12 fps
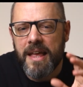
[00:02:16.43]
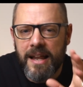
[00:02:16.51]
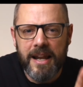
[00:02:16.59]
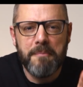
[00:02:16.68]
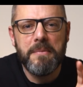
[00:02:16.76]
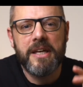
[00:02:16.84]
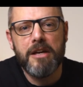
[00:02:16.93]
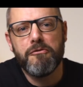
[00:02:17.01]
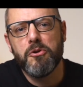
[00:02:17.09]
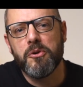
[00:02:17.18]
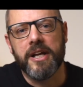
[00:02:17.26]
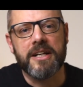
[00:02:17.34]
Let me give
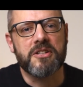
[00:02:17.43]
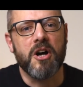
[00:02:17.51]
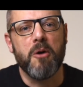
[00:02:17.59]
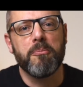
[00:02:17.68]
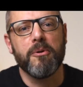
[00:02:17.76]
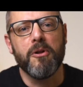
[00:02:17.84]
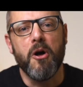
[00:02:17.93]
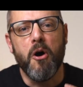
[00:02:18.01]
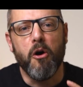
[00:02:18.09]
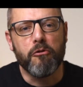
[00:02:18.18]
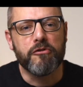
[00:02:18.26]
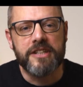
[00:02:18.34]
you an example
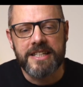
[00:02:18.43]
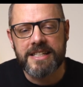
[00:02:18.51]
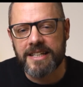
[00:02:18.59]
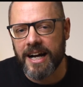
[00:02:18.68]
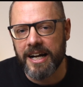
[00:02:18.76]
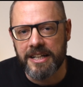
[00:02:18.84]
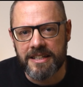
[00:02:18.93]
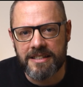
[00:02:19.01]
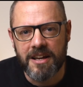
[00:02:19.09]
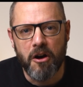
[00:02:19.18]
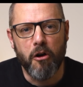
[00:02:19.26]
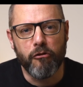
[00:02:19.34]
of this kind
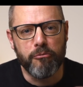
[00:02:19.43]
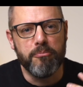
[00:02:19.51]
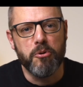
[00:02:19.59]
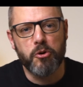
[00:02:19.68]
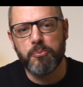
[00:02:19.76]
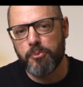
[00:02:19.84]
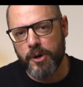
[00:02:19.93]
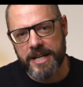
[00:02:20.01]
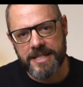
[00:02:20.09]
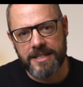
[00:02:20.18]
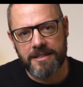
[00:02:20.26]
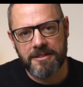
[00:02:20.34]
of book
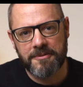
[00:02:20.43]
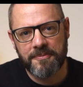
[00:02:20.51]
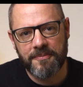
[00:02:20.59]
present.